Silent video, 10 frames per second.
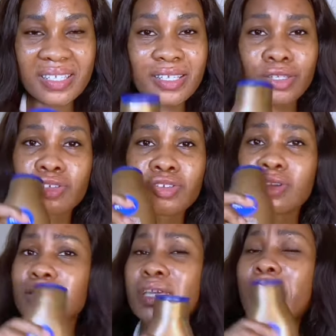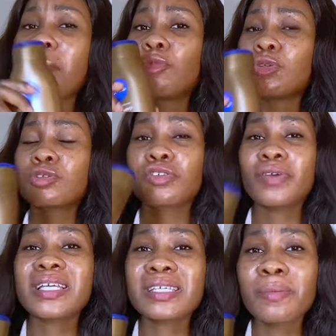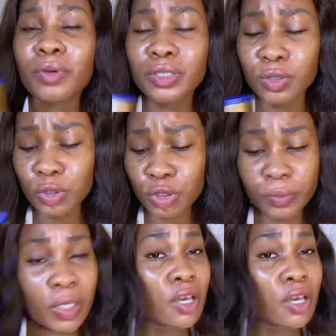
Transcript: It is just a moisturizing body lotion.